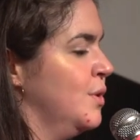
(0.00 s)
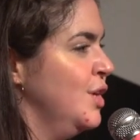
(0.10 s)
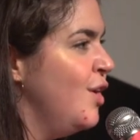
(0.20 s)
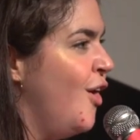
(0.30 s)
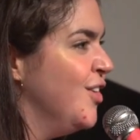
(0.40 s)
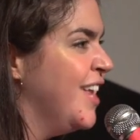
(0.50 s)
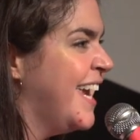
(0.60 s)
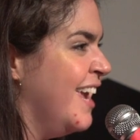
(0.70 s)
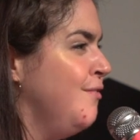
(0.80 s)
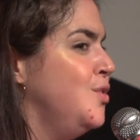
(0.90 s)

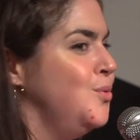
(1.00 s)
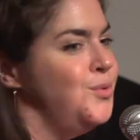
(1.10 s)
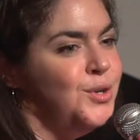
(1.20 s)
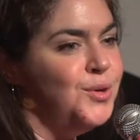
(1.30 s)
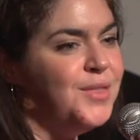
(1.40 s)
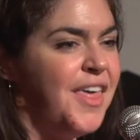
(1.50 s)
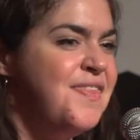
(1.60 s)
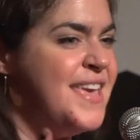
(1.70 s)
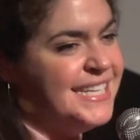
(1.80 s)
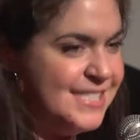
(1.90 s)
like if you knew
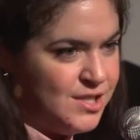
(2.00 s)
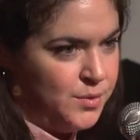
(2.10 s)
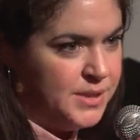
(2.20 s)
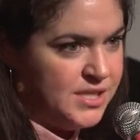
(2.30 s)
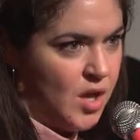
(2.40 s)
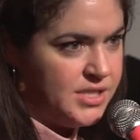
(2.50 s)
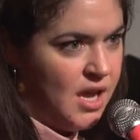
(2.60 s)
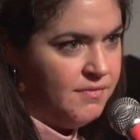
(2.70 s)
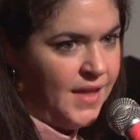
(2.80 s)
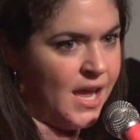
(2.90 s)
that this is the result
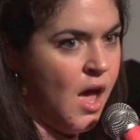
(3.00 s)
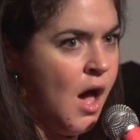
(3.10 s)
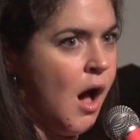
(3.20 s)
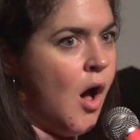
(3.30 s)
of like